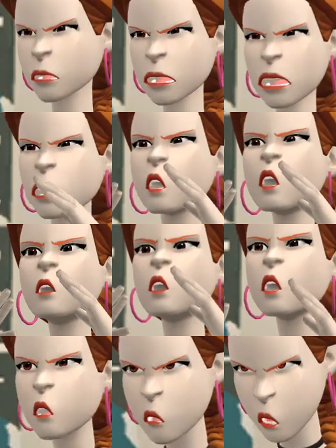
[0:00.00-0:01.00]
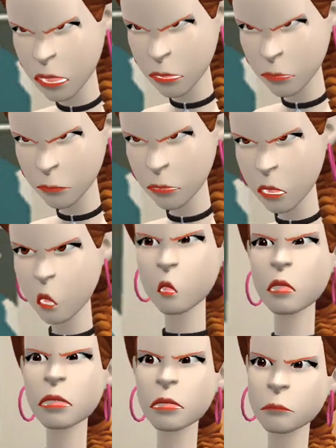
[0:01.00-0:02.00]
it's not good for you, you
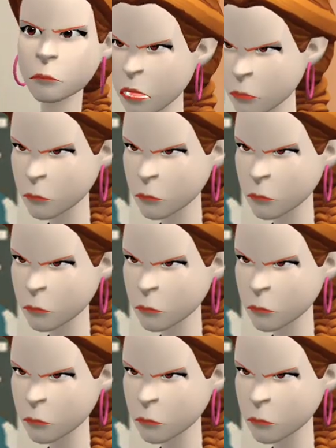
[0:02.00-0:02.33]
slap me.